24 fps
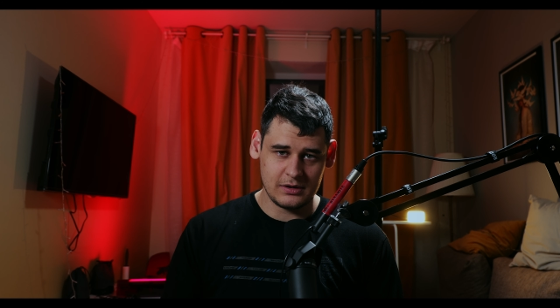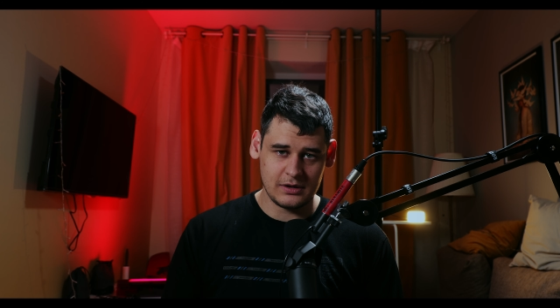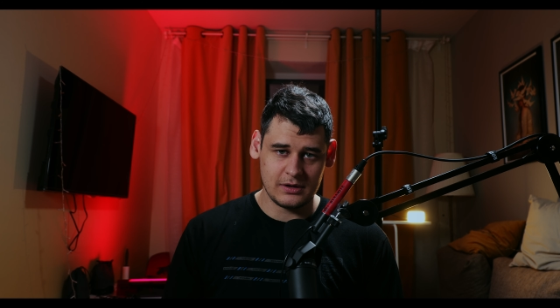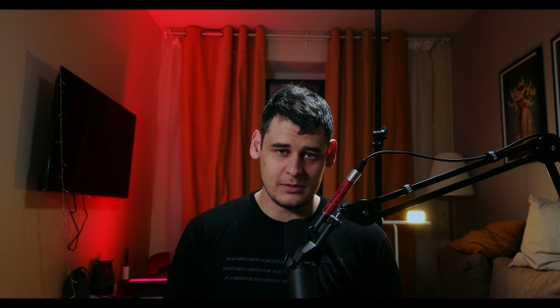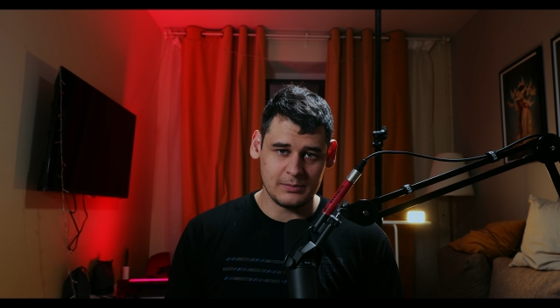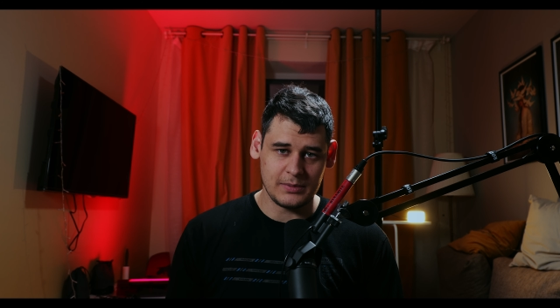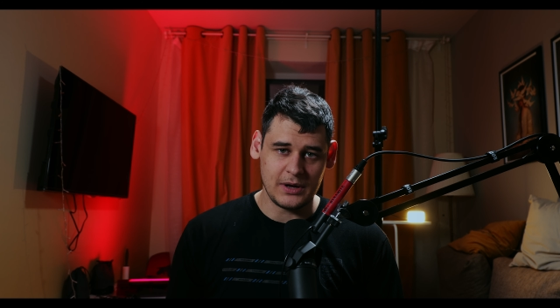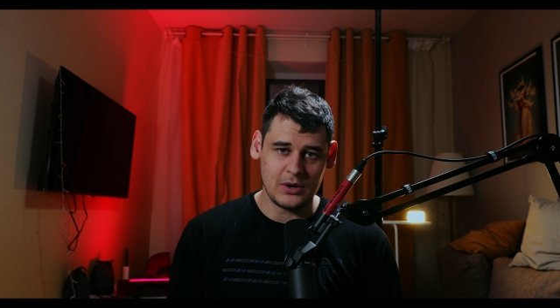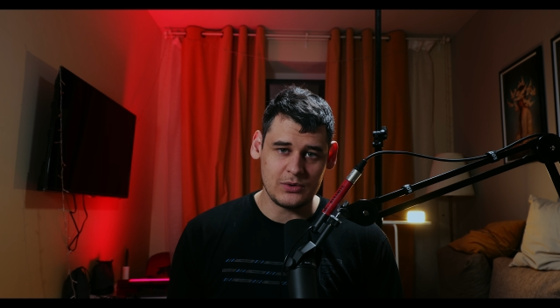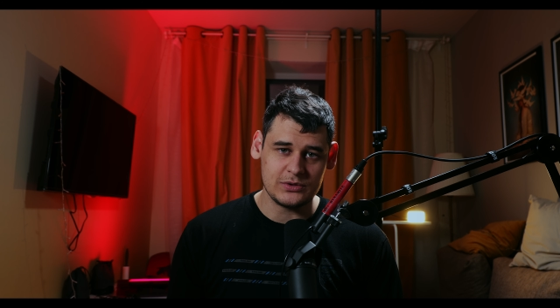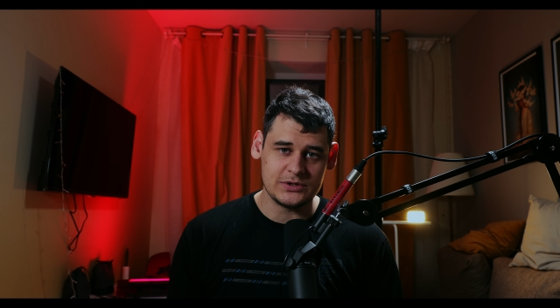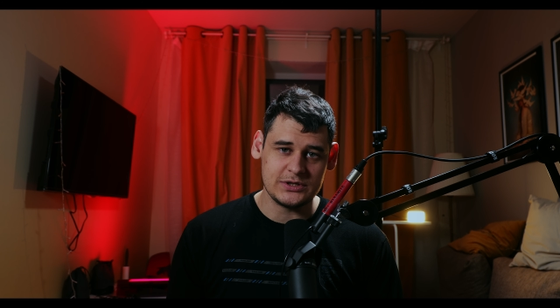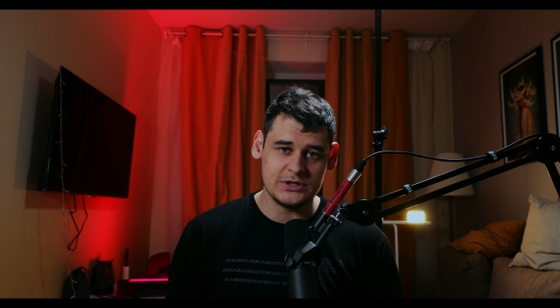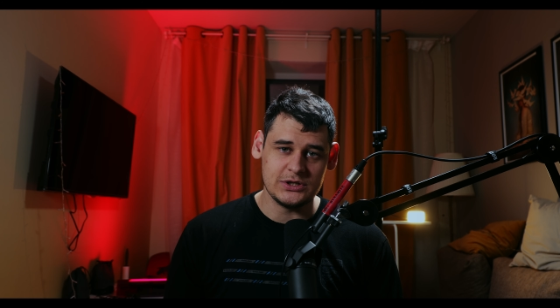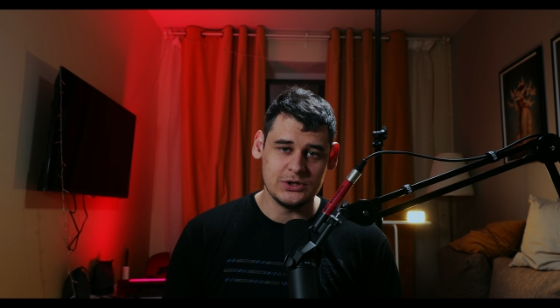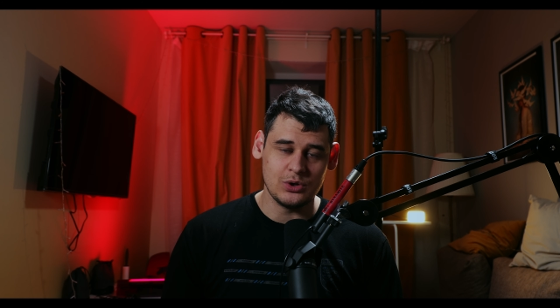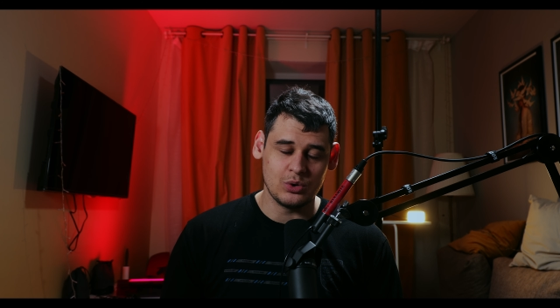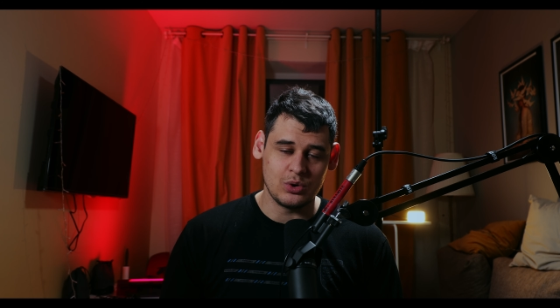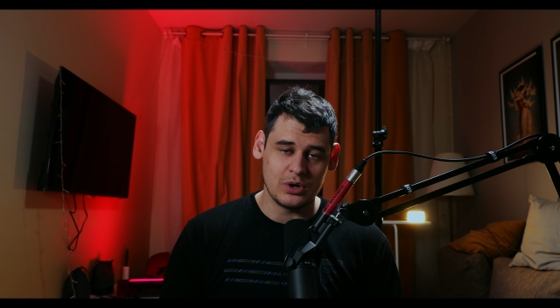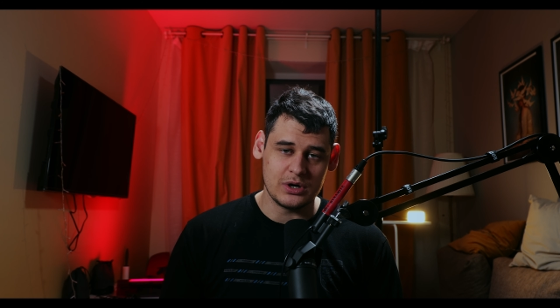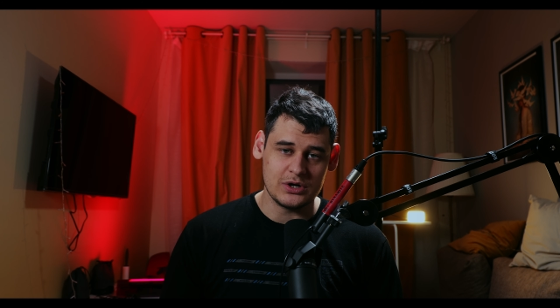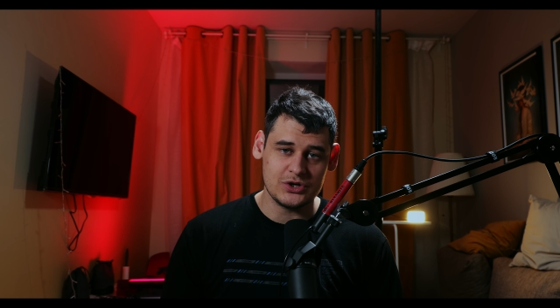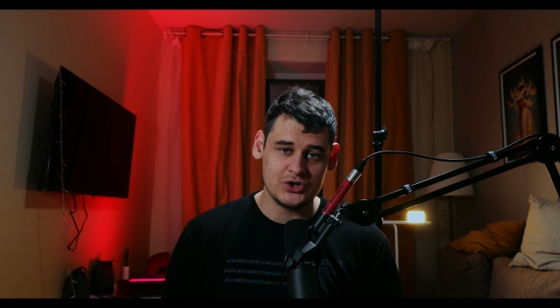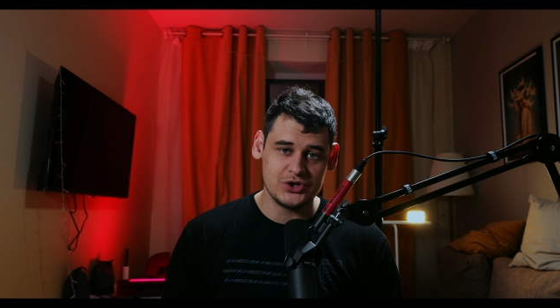about
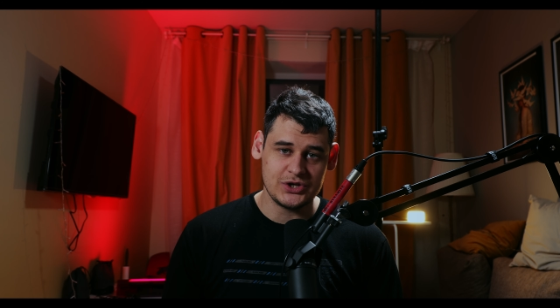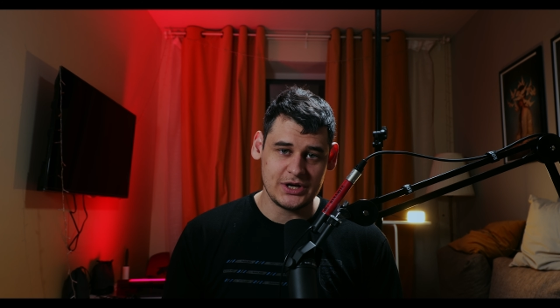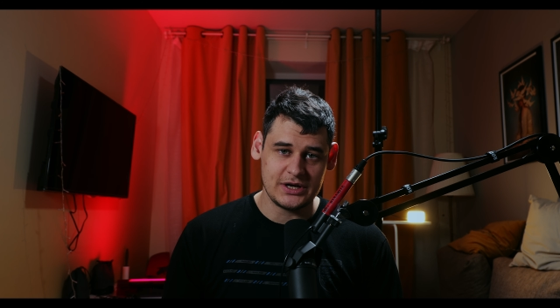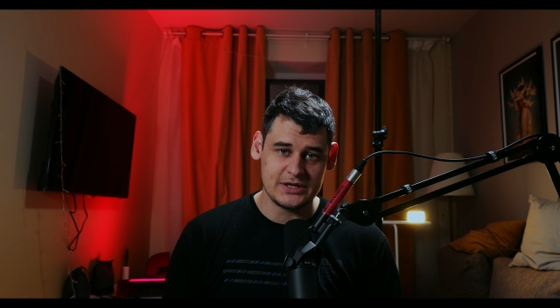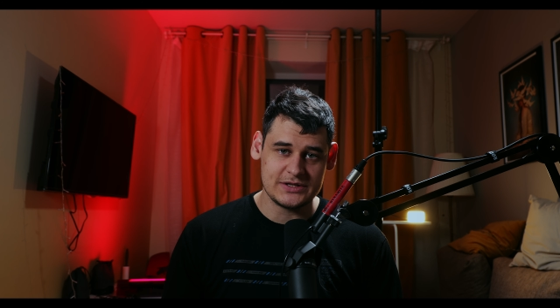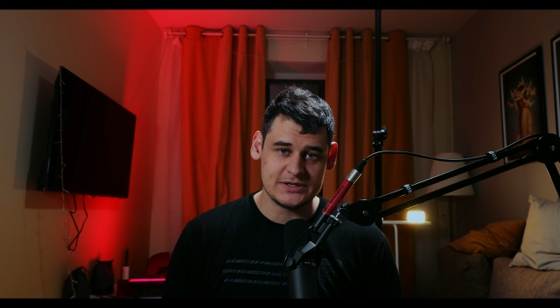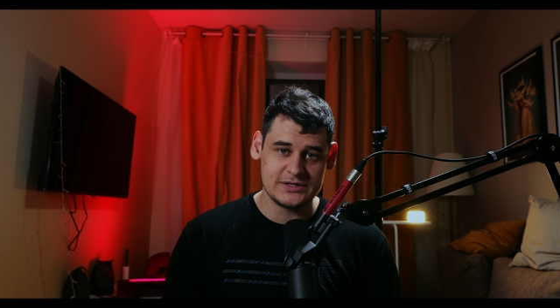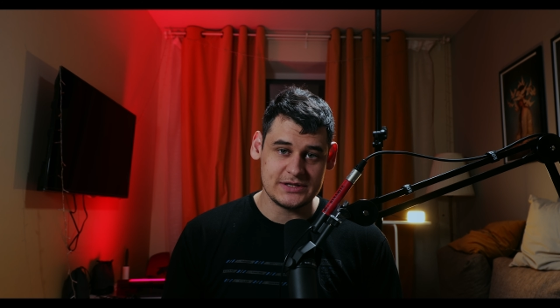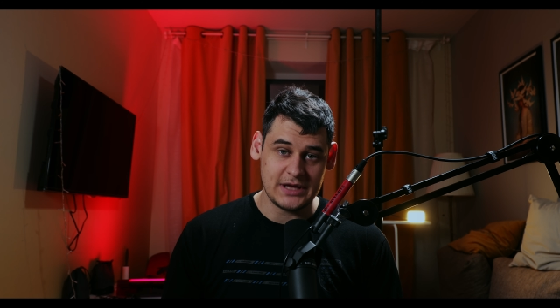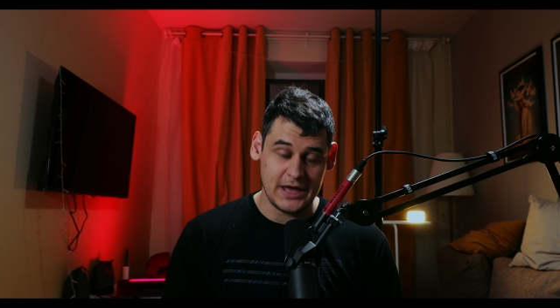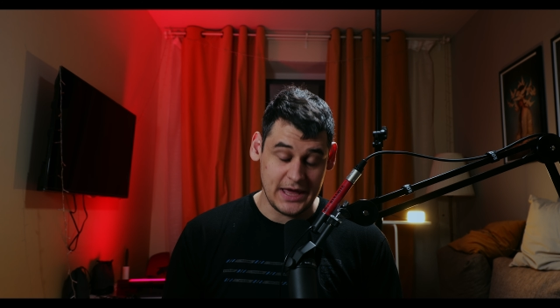your shots